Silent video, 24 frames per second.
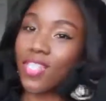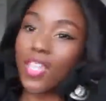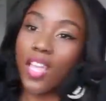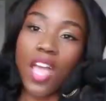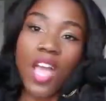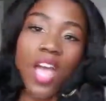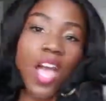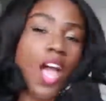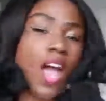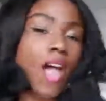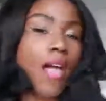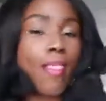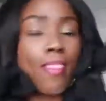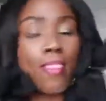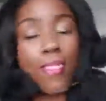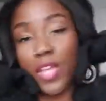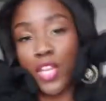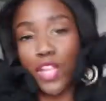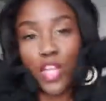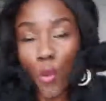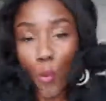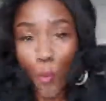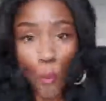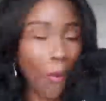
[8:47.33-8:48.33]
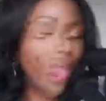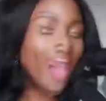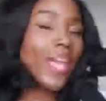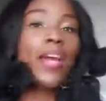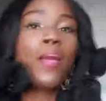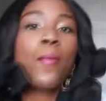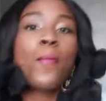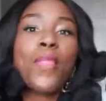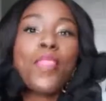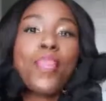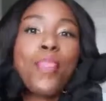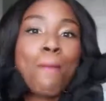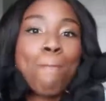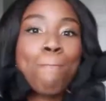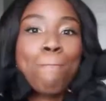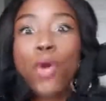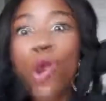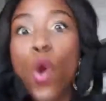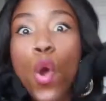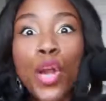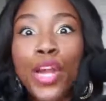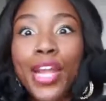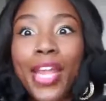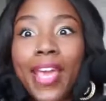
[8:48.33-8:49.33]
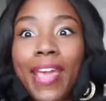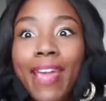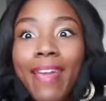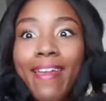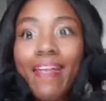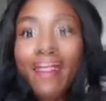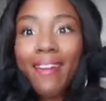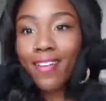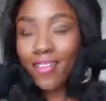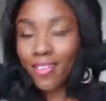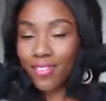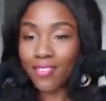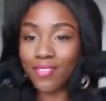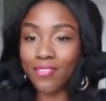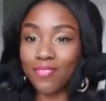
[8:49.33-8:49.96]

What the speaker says: And then when you wake up in the morning,